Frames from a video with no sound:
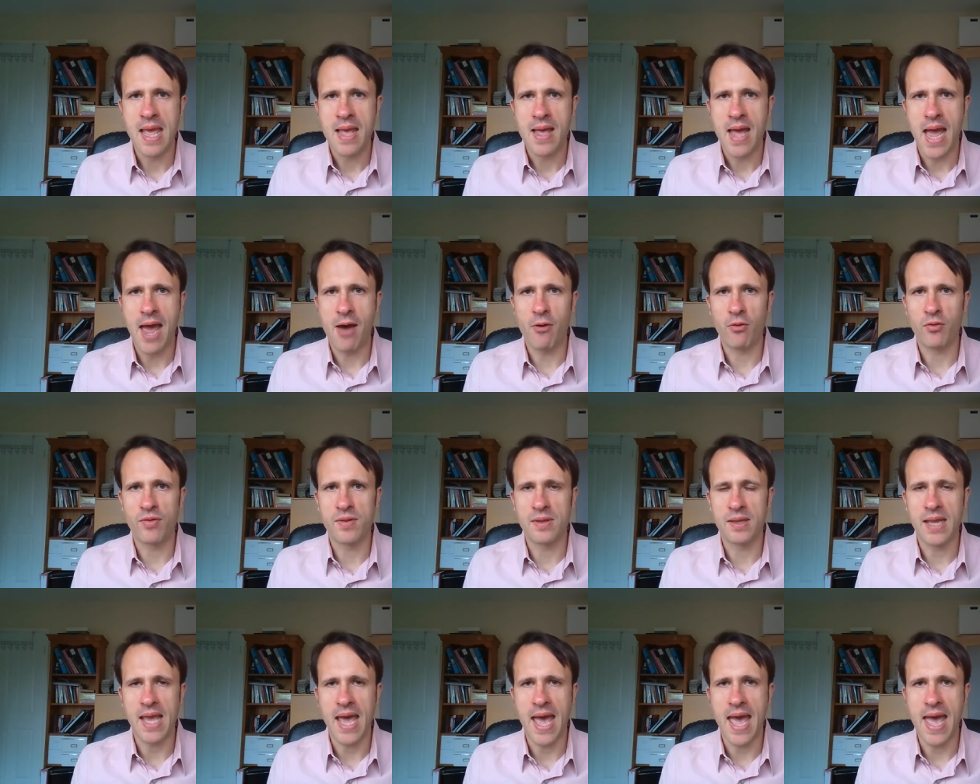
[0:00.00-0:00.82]
health
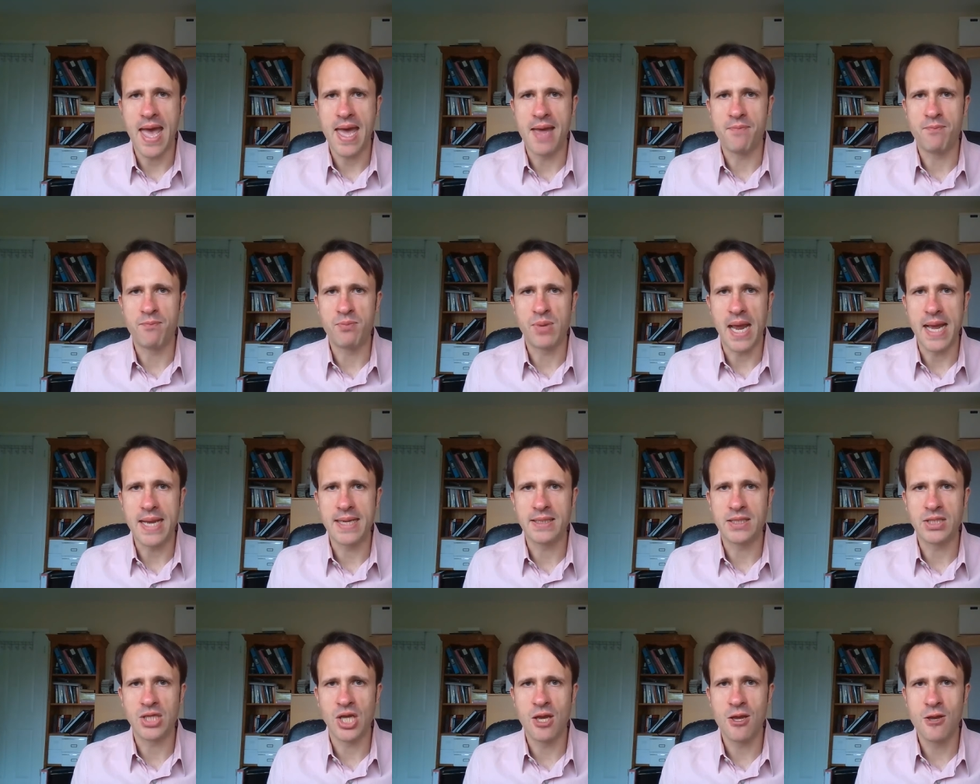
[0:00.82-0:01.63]
and care
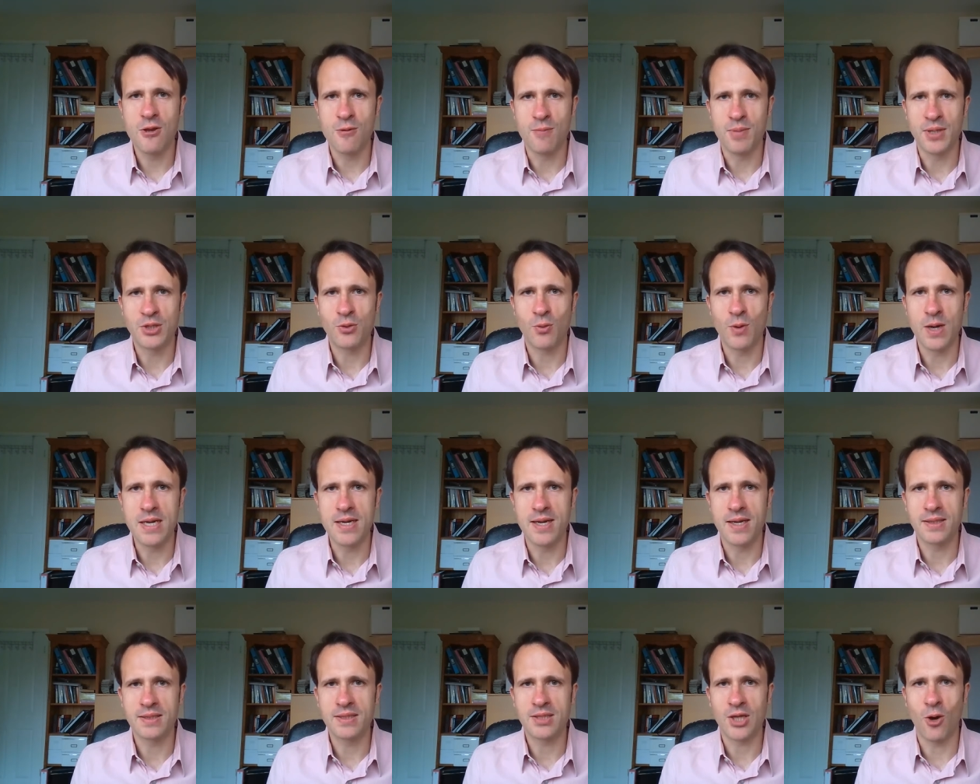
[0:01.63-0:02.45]
data who between
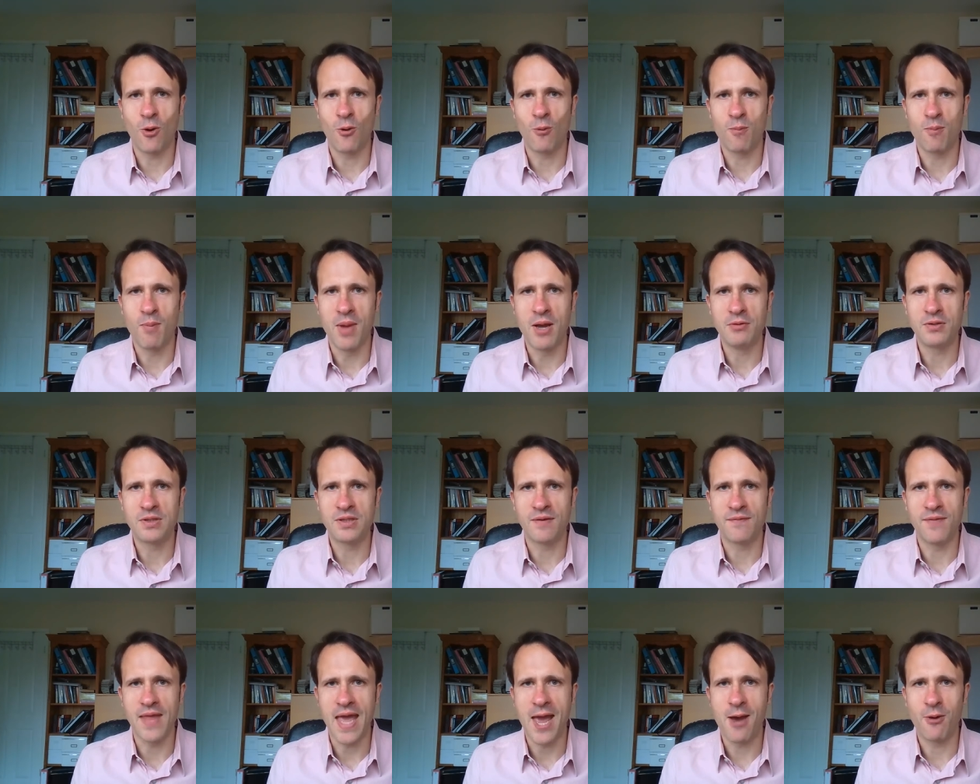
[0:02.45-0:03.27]
us hold most
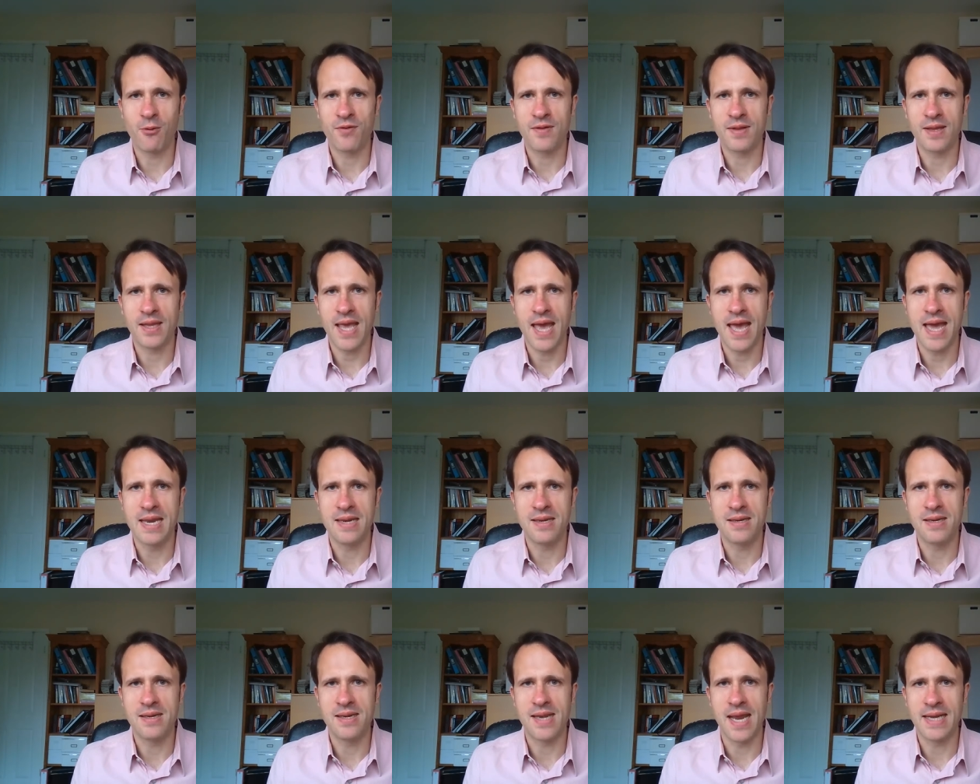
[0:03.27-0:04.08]
of the health and care
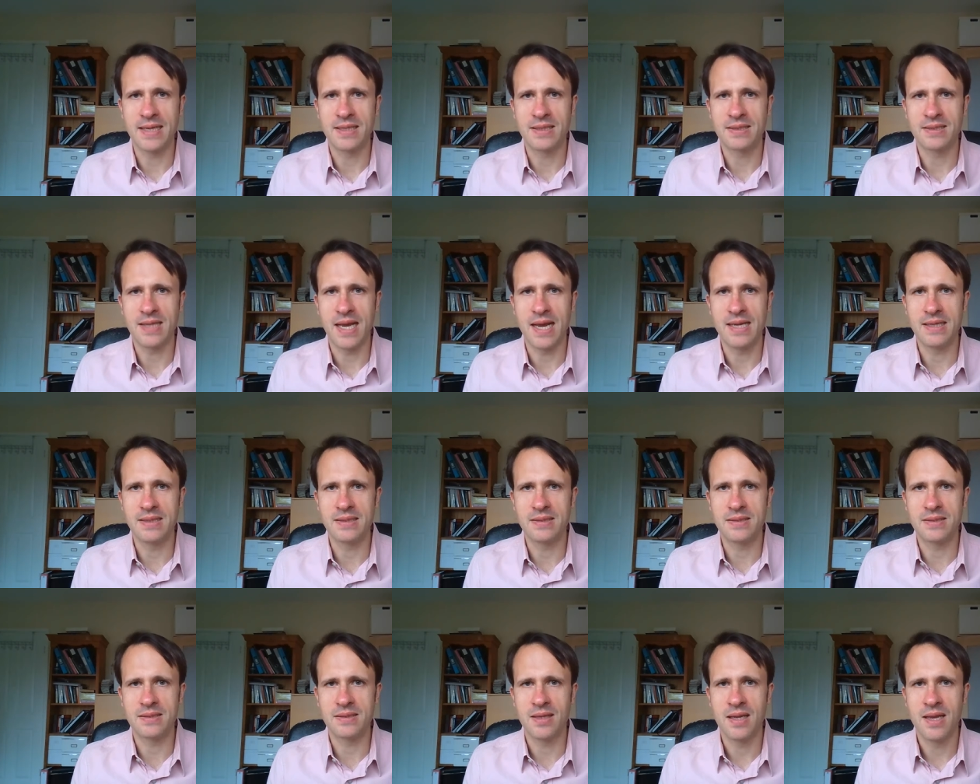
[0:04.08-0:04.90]
data
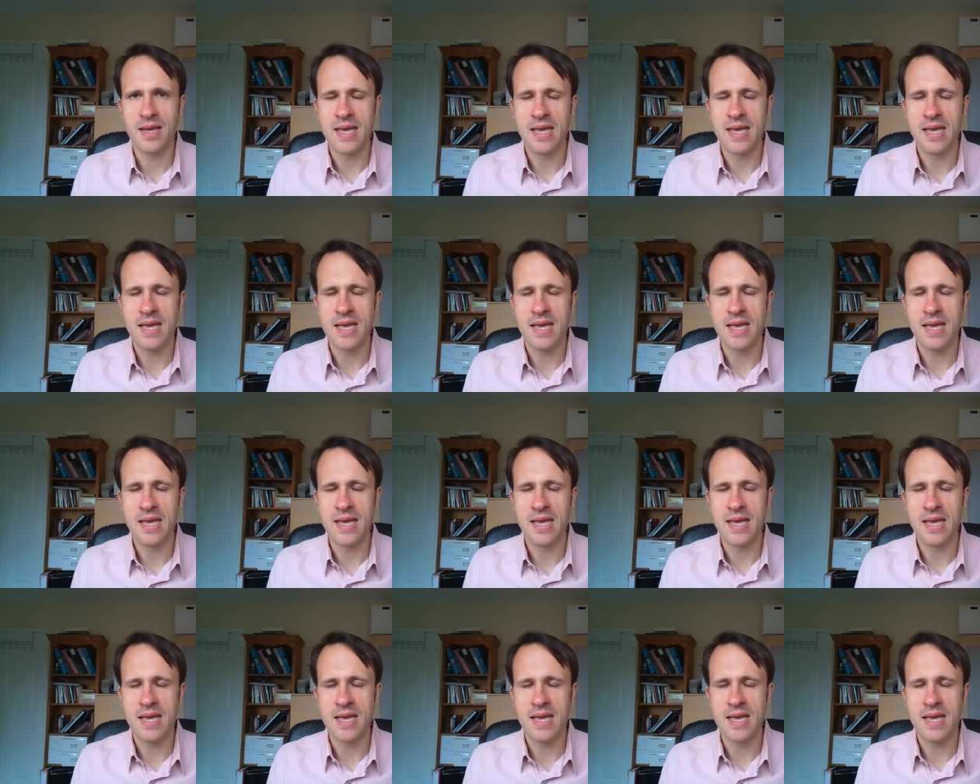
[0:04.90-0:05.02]
sets